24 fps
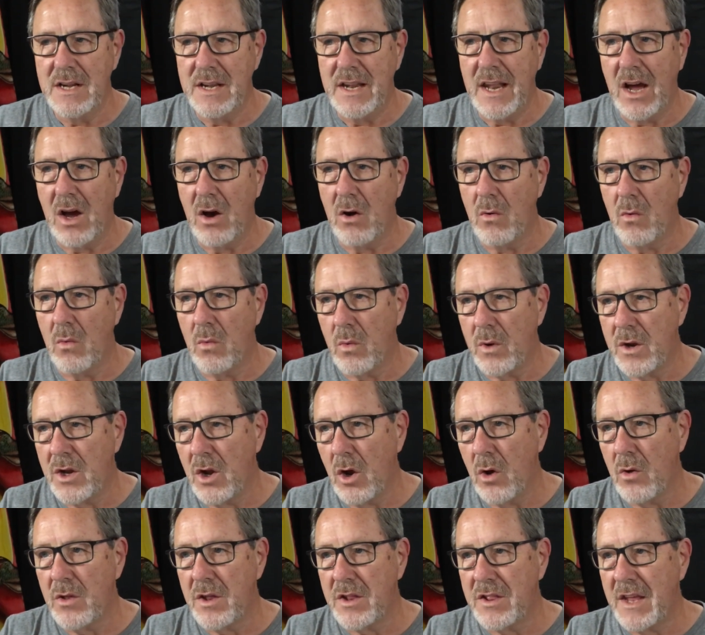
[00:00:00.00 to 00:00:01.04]
Now, we
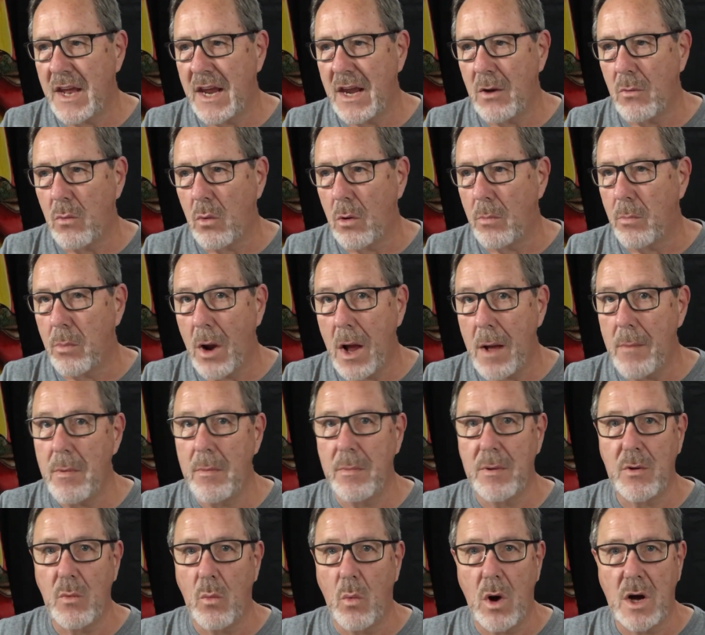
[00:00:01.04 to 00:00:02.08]
know that they were
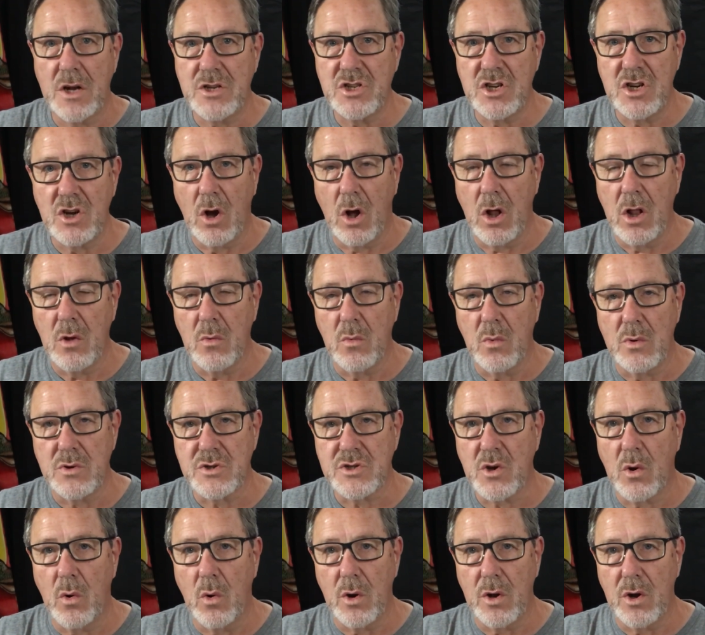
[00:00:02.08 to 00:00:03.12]
probably watching all of what
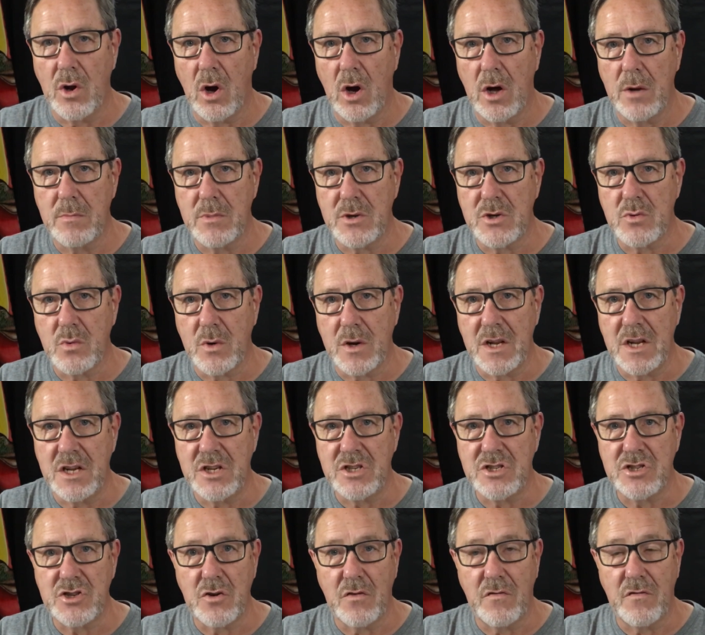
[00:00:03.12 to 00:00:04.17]
was going on between
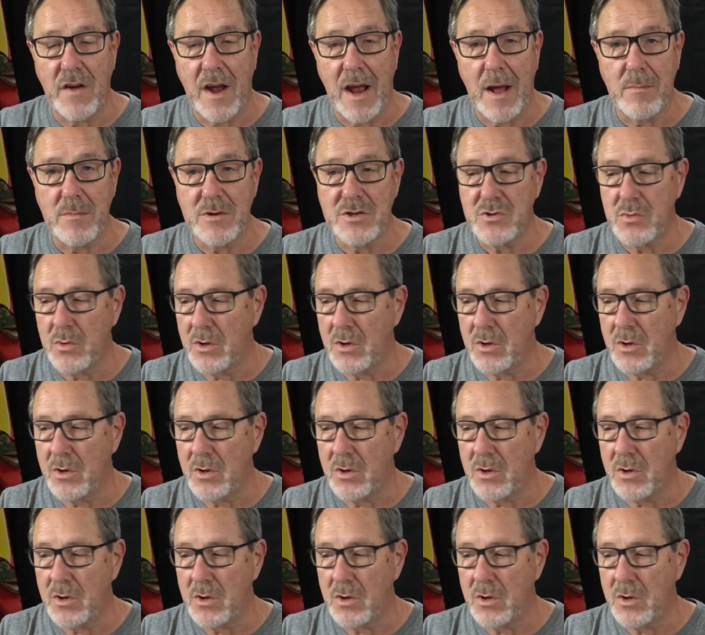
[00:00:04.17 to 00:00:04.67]
these two families.